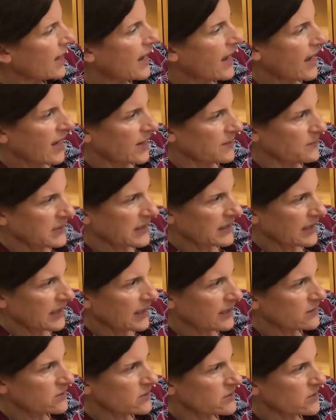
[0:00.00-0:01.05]
and
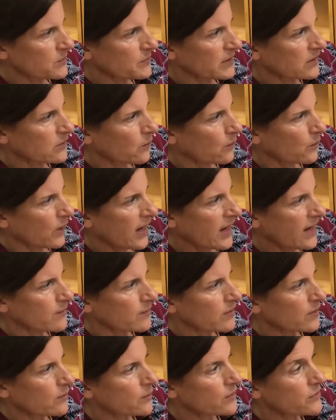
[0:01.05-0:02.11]
began to spin a web
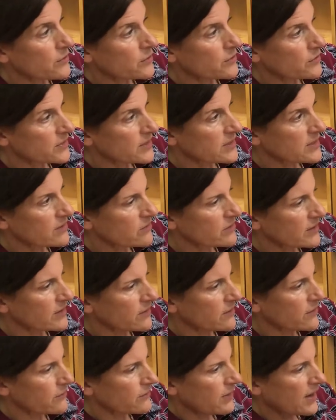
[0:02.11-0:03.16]
with her silky
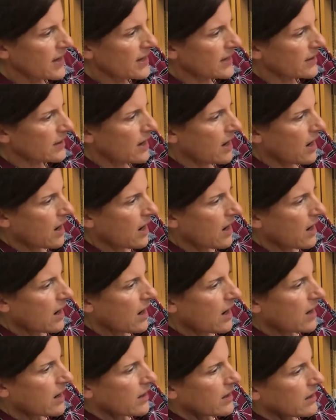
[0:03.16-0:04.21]
thread.
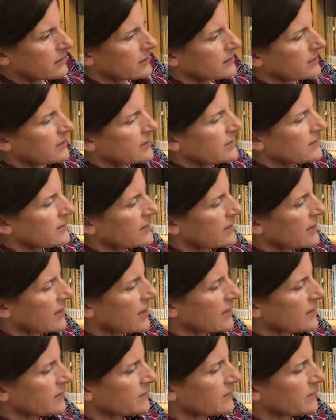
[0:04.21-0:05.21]
Look at that.